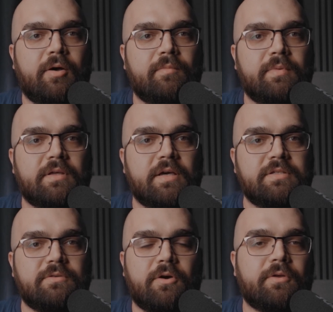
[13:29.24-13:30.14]
Because
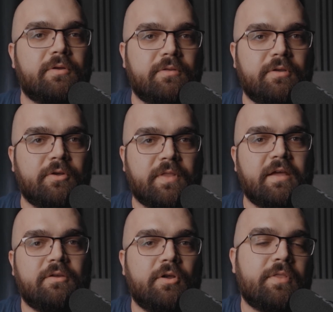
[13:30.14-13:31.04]
that
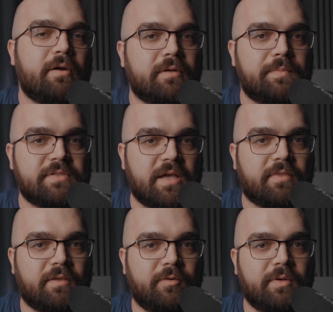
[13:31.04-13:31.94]
it will upset
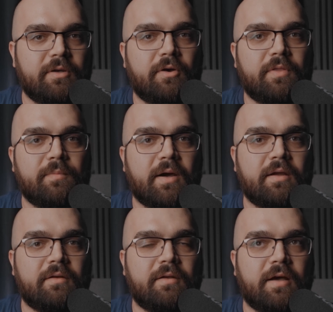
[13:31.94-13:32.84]
them, and they
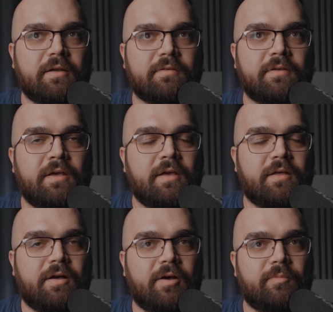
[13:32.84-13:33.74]
might not
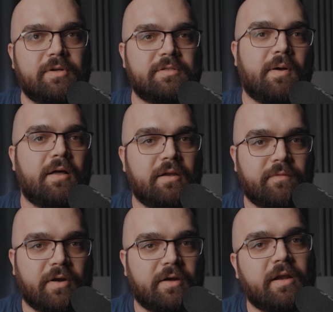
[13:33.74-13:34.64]
respond in a
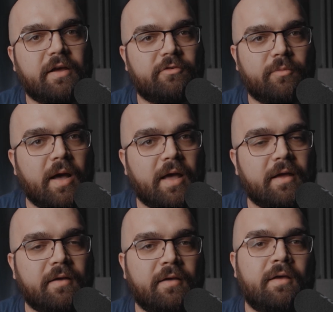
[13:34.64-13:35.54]
very nice
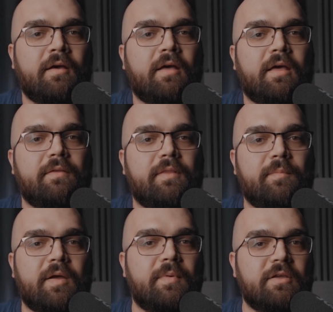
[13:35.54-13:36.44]
way, and they
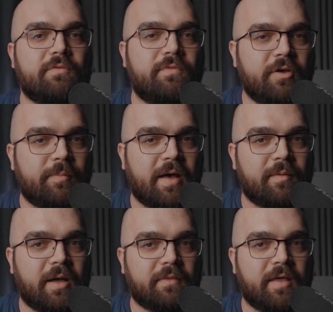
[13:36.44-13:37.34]
might make you feel bad
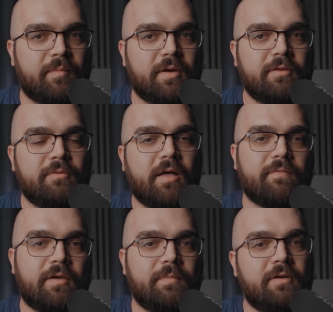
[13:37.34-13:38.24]
about that. But you love
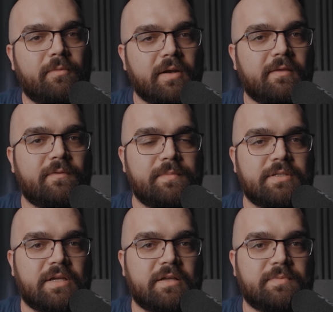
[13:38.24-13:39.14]
them, and you want to give them a
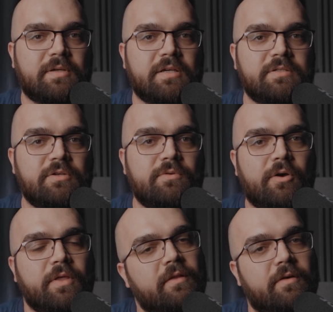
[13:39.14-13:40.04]
chance because
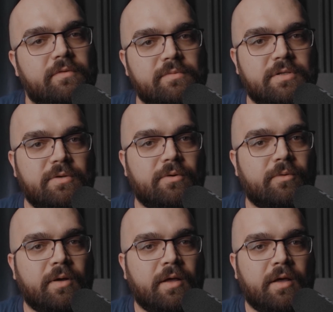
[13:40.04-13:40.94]
they love you
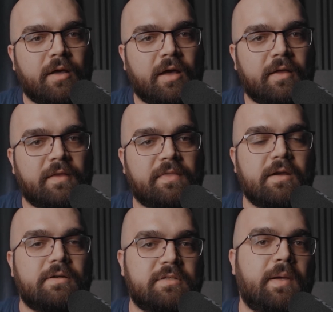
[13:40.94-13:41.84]
too, and that they
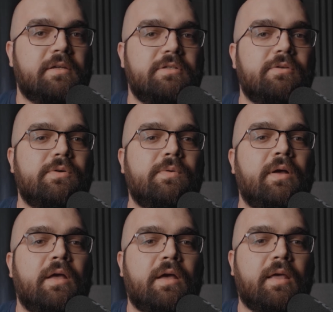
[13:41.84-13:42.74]
respect you,
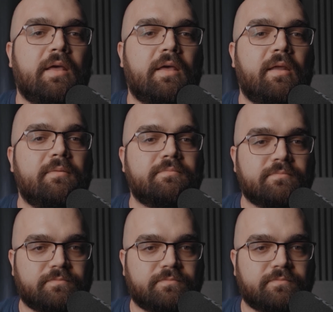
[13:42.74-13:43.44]
and